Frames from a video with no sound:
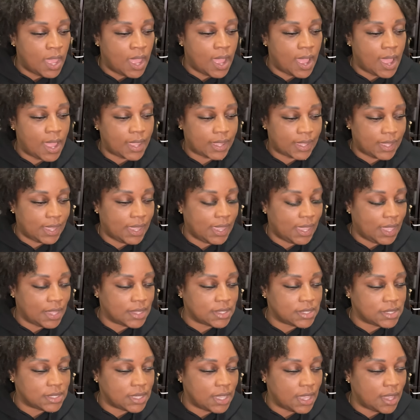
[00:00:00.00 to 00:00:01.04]
I can
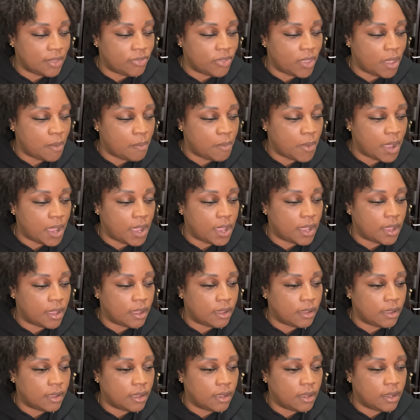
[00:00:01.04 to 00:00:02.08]
say that
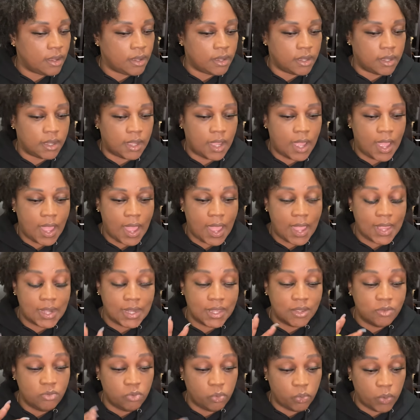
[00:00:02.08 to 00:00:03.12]
my uh,
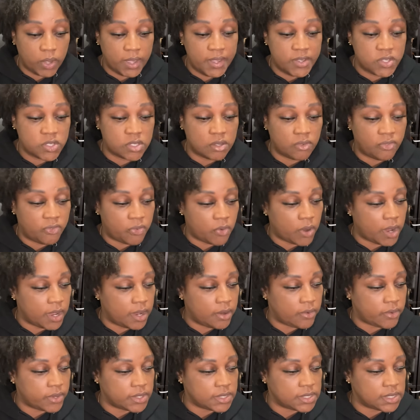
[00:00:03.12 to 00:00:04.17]
highly reached
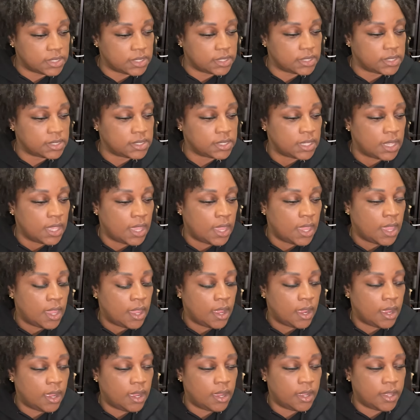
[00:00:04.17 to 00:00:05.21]
fragrances
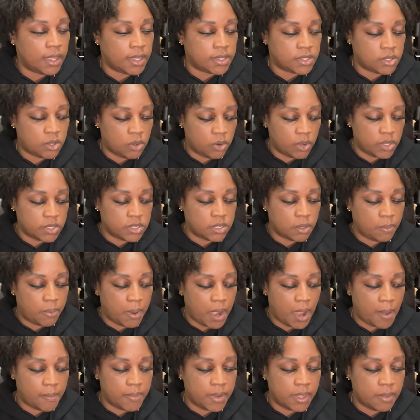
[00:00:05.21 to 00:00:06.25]
uh, is going to
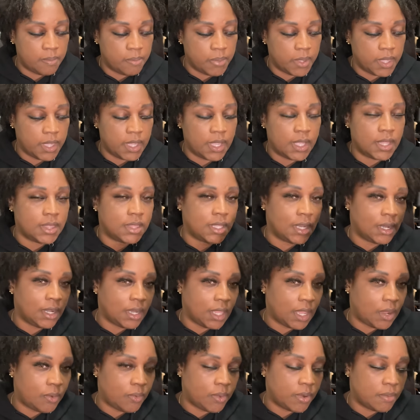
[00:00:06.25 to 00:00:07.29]
probably be the
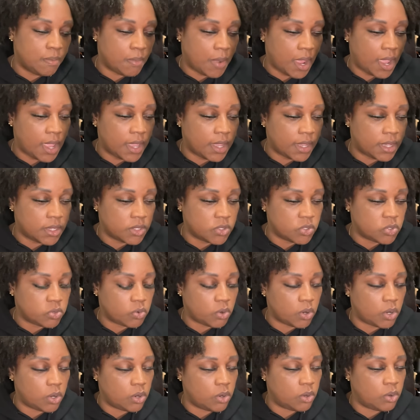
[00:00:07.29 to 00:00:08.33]
Liquid Mind
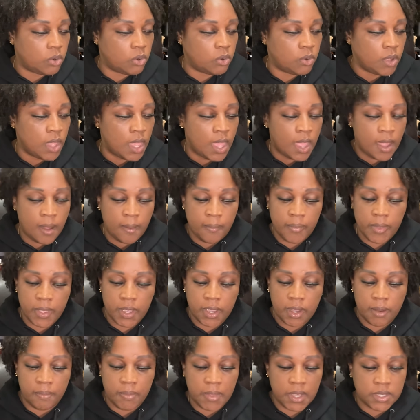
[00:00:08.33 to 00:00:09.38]
Control.
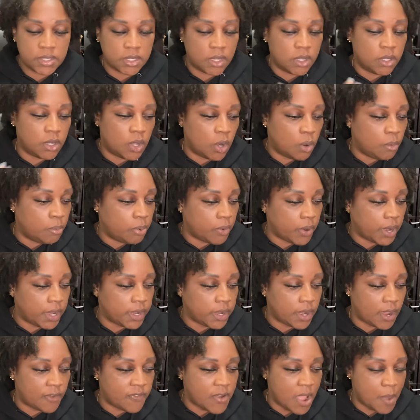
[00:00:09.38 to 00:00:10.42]
Um, it's a
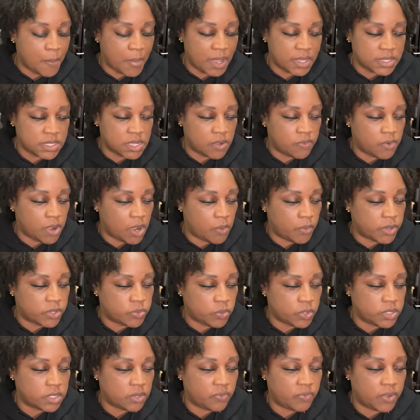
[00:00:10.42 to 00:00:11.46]
no-brainer. I find myself always
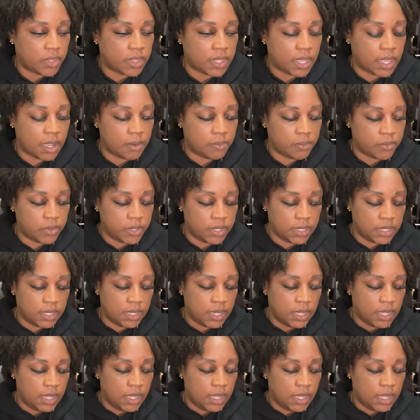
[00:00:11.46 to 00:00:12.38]
reaching for that one.